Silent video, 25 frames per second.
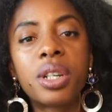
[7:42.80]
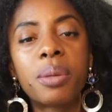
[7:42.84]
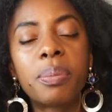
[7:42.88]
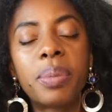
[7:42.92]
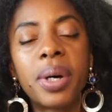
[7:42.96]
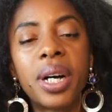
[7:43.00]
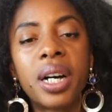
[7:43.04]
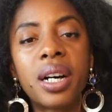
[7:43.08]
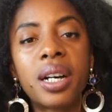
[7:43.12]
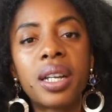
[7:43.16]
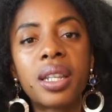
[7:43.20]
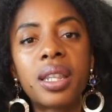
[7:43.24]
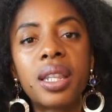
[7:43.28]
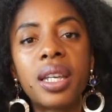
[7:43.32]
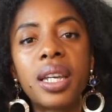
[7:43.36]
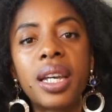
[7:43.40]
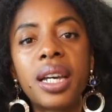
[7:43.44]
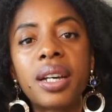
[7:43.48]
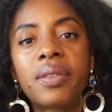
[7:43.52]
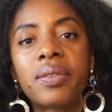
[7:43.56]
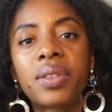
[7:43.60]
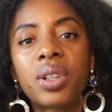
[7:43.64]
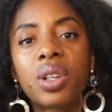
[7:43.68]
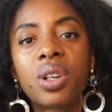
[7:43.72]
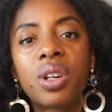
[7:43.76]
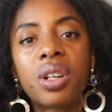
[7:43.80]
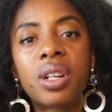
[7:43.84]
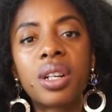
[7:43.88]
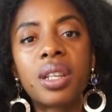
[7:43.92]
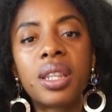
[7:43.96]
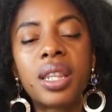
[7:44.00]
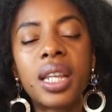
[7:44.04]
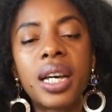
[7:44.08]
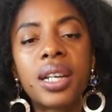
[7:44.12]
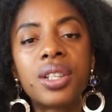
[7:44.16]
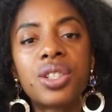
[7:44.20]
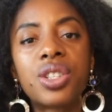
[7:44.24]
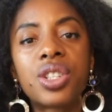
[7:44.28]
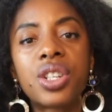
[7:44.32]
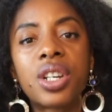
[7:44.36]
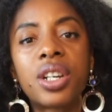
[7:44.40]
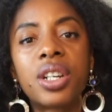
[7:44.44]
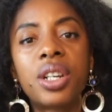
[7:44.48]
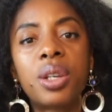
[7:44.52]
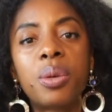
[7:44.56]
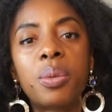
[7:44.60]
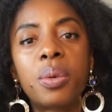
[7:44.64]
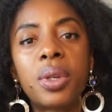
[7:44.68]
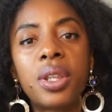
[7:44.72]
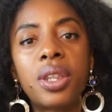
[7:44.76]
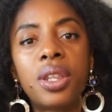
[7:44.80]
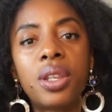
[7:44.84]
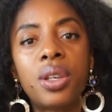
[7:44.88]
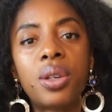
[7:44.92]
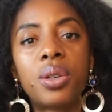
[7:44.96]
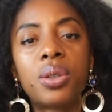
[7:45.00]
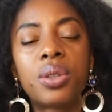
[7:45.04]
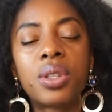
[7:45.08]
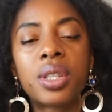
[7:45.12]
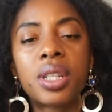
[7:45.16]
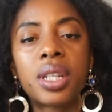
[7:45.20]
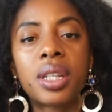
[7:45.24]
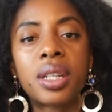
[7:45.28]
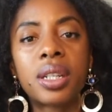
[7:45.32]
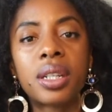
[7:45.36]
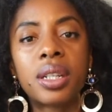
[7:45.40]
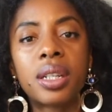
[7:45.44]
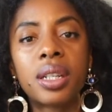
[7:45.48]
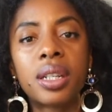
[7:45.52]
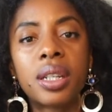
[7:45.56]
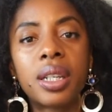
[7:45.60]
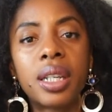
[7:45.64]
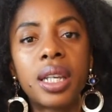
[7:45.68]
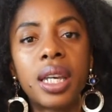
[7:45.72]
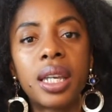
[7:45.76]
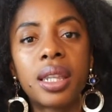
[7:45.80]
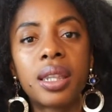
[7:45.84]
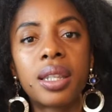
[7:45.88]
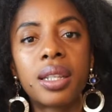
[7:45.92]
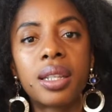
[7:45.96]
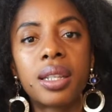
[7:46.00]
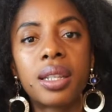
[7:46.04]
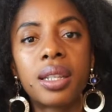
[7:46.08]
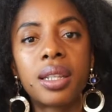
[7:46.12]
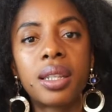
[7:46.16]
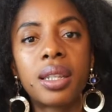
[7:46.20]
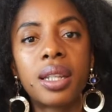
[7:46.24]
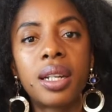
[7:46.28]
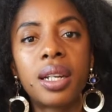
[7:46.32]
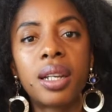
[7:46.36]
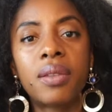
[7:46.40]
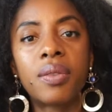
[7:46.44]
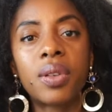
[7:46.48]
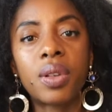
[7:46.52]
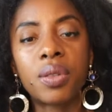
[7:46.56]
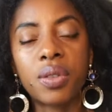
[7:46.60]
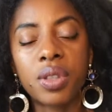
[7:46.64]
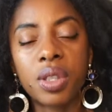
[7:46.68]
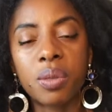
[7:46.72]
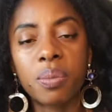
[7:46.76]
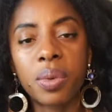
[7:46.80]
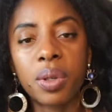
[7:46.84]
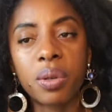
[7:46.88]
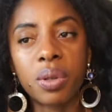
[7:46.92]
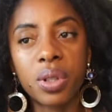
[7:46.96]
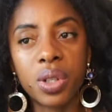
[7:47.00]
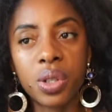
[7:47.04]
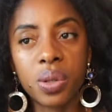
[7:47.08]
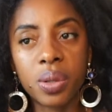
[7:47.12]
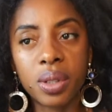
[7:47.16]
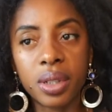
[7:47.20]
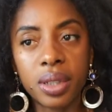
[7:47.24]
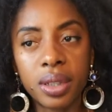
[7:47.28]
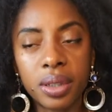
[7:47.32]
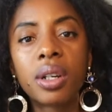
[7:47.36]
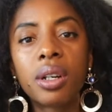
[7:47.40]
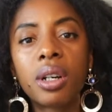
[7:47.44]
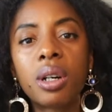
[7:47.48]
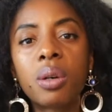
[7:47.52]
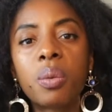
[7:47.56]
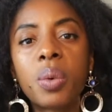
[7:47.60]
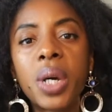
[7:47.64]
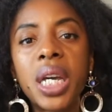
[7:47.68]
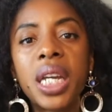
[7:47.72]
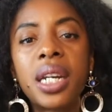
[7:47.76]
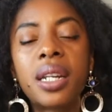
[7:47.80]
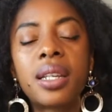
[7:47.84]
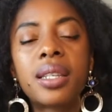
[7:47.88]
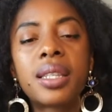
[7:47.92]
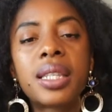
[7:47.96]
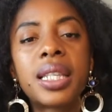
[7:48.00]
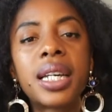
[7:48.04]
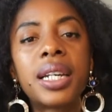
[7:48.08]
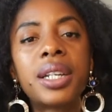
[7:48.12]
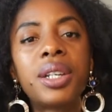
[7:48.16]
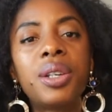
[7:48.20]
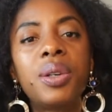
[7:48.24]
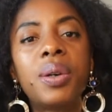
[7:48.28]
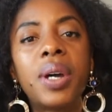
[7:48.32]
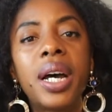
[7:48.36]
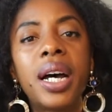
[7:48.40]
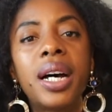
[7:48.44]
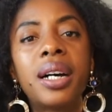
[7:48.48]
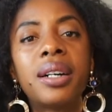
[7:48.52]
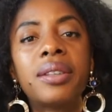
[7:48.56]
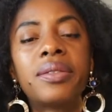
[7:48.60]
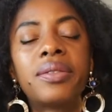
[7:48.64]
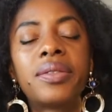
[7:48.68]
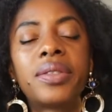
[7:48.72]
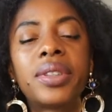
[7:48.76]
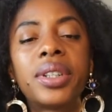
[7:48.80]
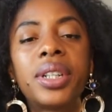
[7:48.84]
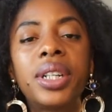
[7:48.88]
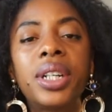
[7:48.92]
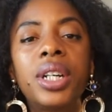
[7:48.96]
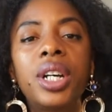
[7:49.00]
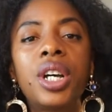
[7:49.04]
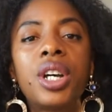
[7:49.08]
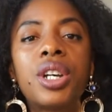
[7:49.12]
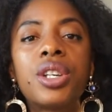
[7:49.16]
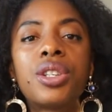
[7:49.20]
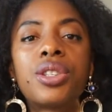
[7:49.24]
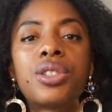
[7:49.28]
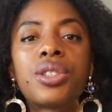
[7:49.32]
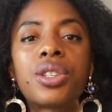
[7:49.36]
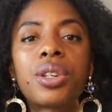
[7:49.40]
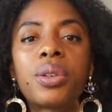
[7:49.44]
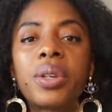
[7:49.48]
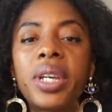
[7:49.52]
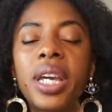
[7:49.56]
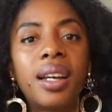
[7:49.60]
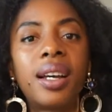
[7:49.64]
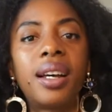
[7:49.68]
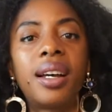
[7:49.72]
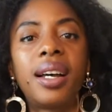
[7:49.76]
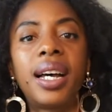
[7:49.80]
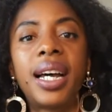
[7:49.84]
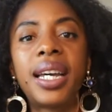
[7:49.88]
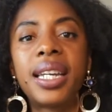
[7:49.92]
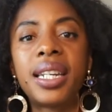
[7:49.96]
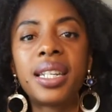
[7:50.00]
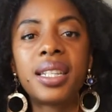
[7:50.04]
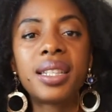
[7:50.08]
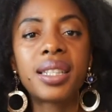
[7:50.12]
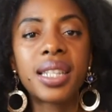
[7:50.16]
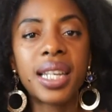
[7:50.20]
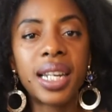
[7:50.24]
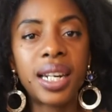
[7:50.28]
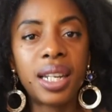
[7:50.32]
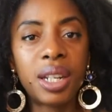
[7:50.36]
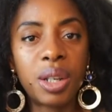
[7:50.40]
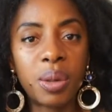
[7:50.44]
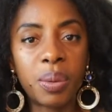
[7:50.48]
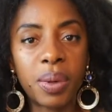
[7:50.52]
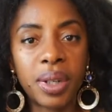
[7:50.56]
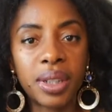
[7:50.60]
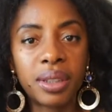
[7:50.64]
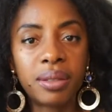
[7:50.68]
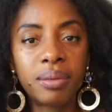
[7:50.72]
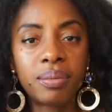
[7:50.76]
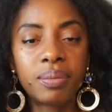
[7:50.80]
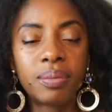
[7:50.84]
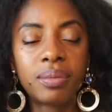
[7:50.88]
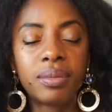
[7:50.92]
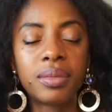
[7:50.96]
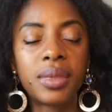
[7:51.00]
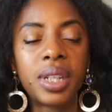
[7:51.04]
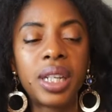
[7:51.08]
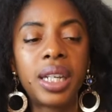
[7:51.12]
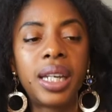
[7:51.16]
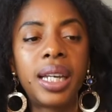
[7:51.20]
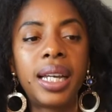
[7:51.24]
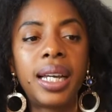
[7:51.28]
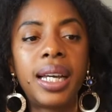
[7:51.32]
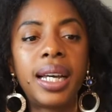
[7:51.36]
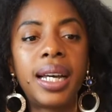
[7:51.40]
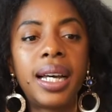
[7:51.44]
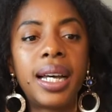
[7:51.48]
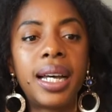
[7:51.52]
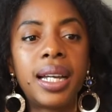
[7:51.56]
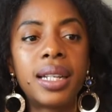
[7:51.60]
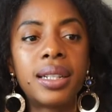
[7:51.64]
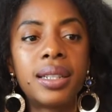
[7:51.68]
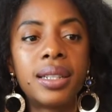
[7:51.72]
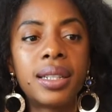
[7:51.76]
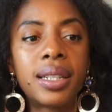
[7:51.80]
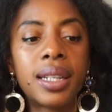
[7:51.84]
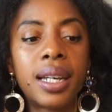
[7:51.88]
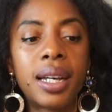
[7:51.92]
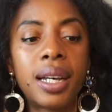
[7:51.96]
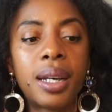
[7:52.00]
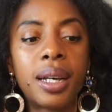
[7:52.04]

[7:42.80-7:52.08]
path. They haven't gone on that journey with you to get the level of spiritual awareness that you have. So yeah, I didn't tell anyone, and